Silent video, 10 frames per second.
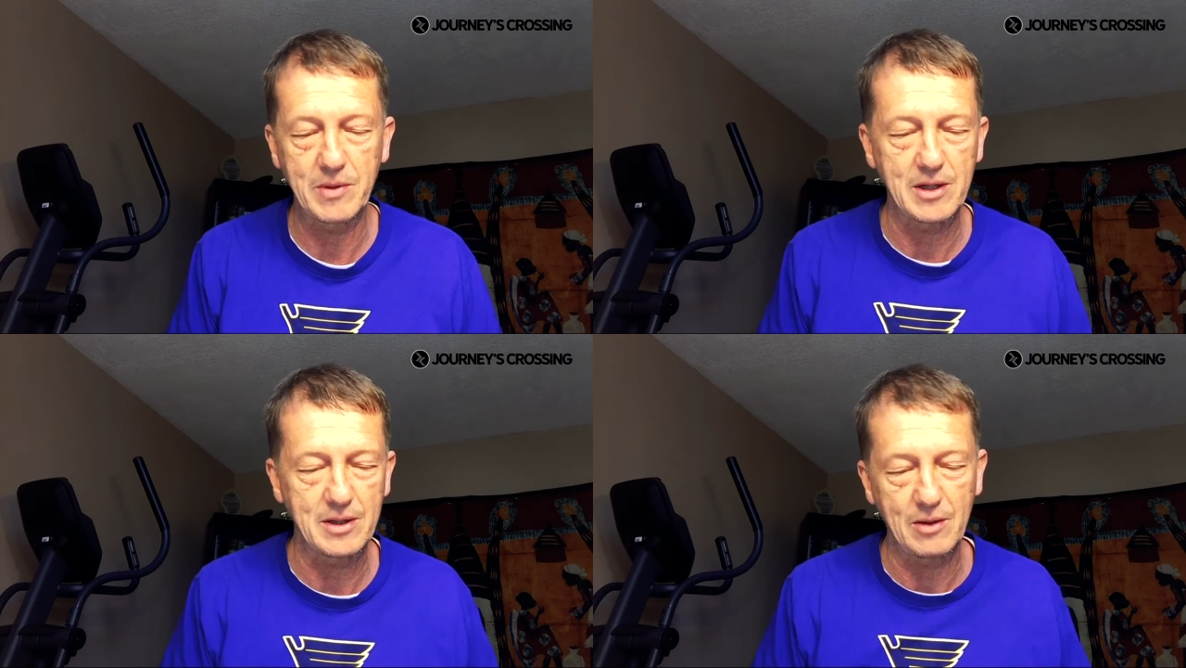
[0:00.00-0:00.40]
I
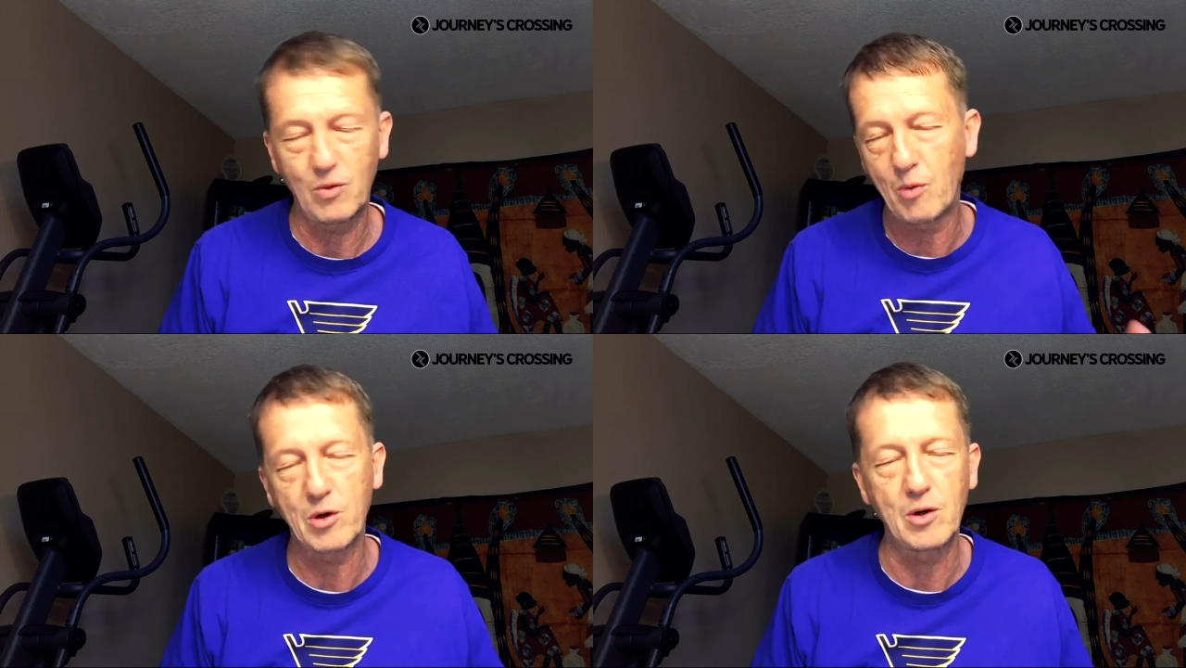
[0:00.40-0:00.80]
mean,
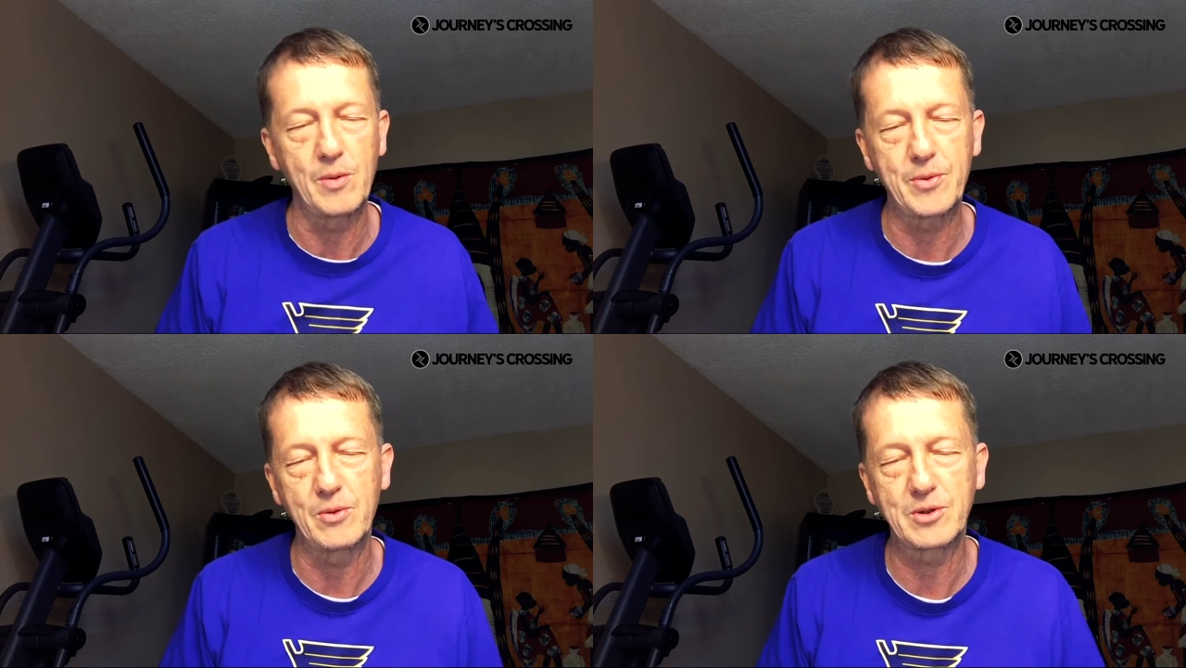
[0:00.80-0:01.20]
what we're
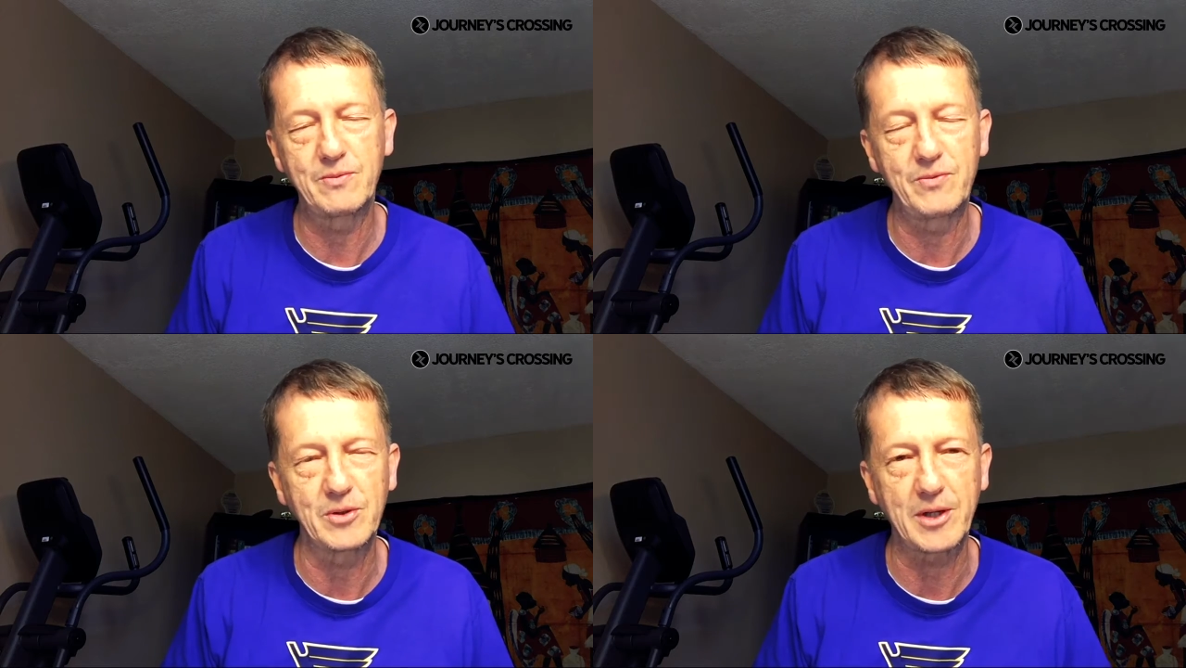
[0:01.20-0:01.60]
going through
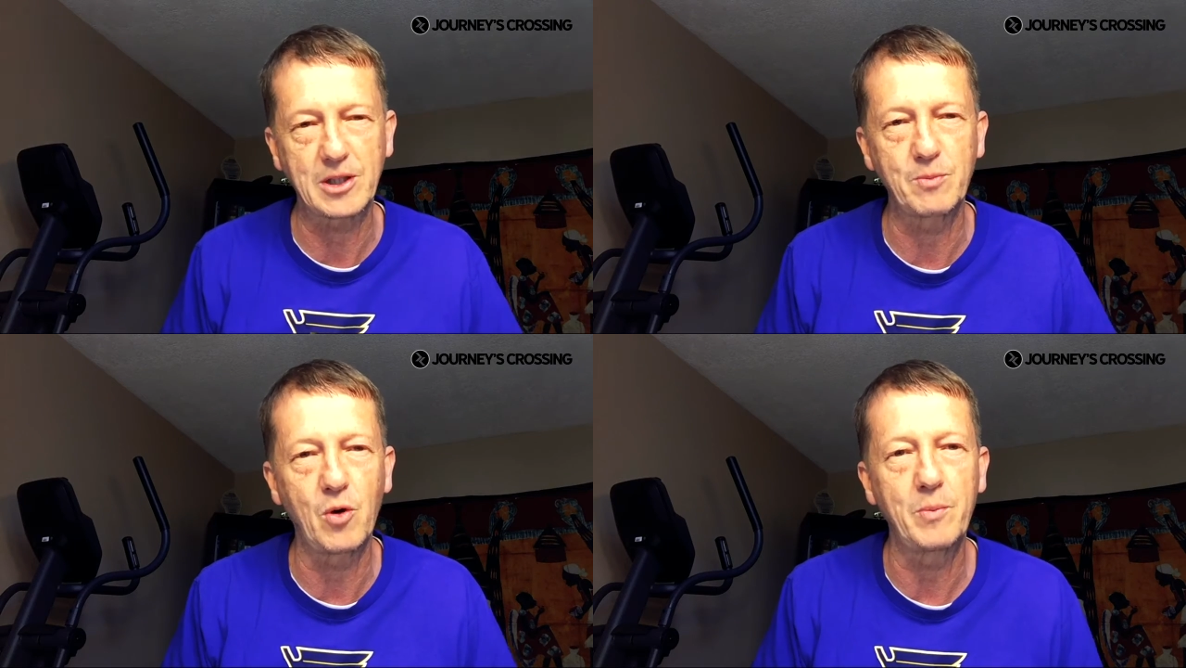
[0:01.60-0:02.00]
feels
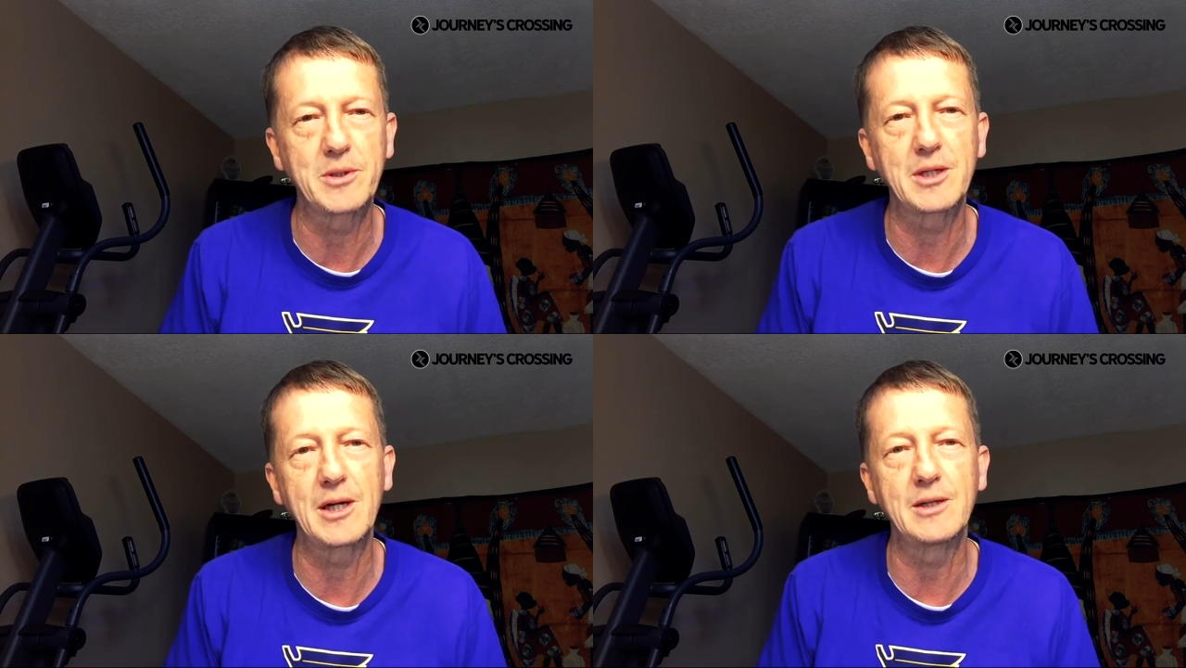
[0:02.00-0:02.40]
like small
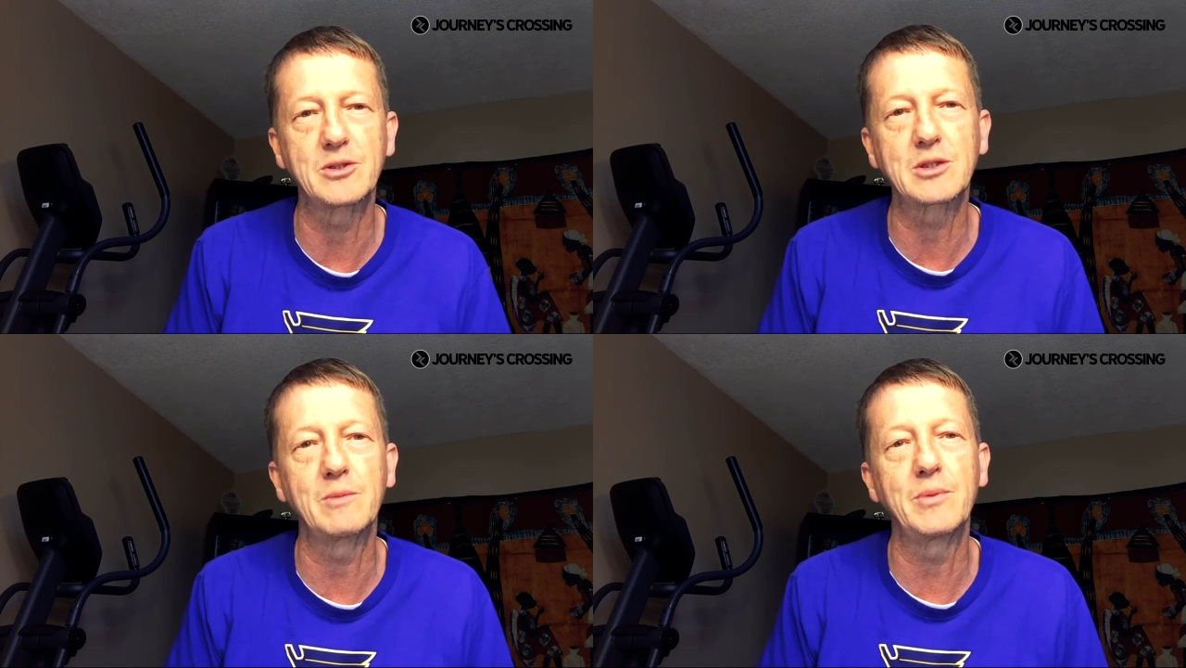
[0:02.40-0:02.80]

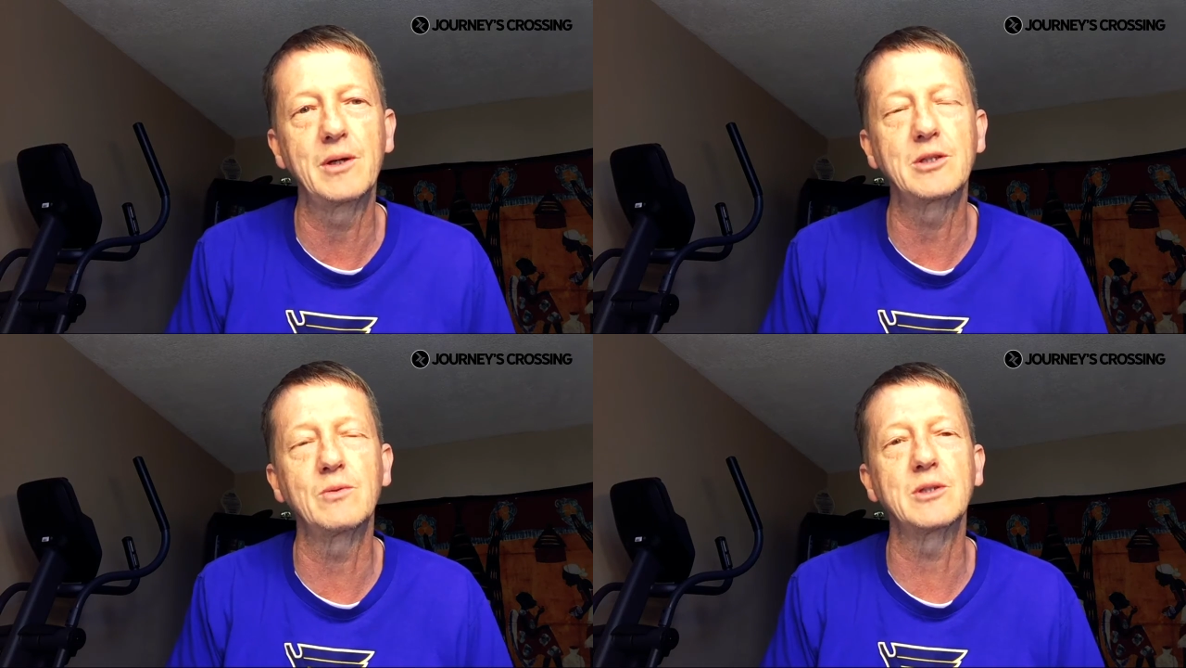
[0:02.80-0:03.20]
potatoes
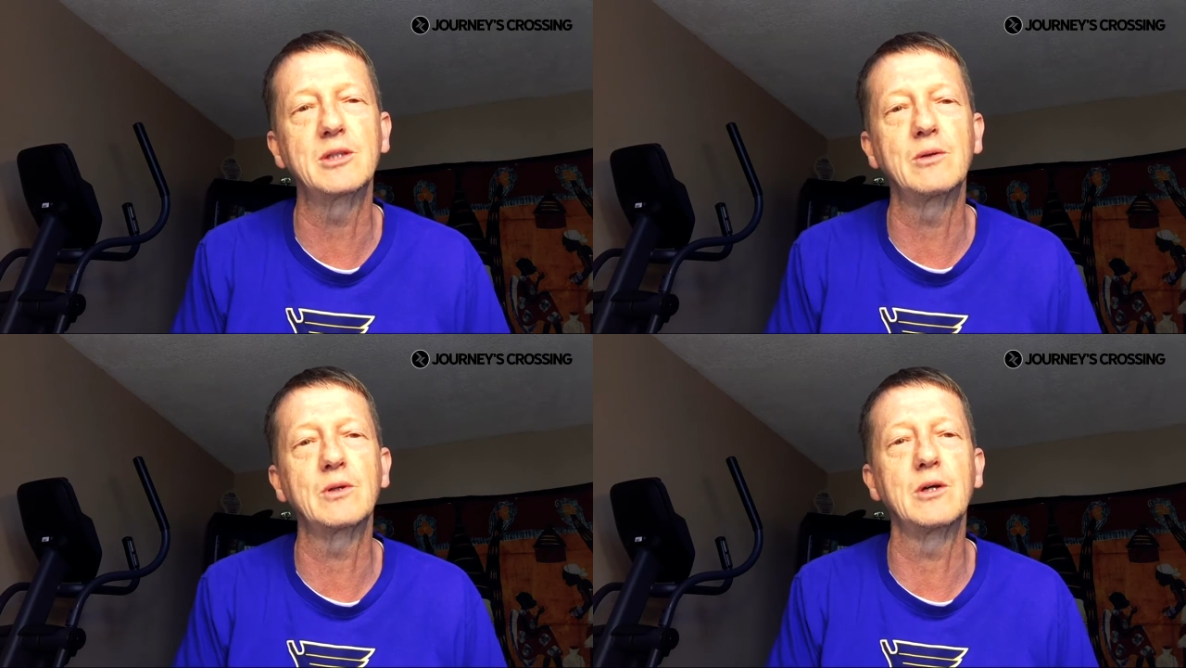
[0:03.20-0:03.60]
compared to what
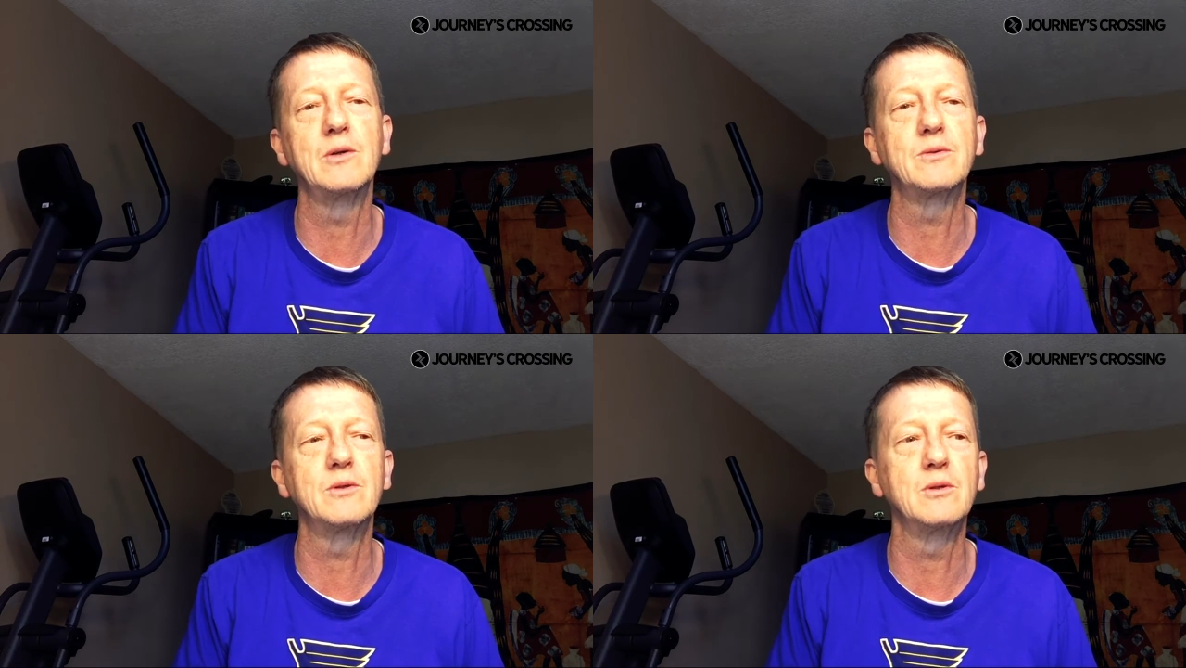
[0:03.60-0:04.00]
they were
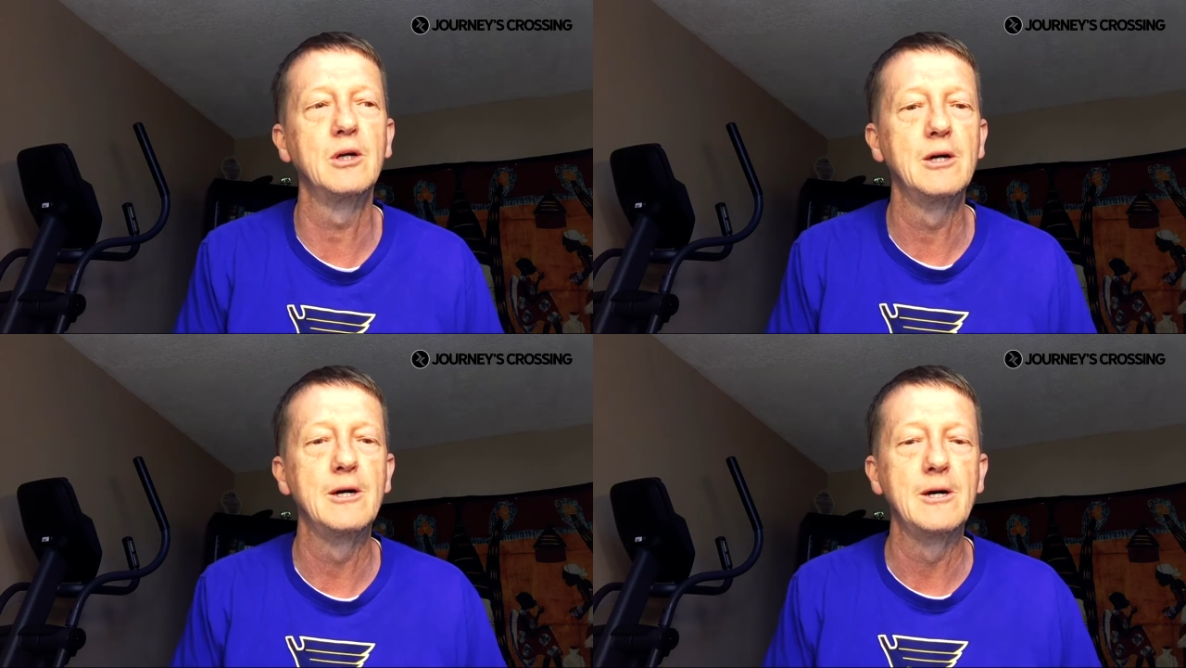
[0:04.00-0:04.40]
going through.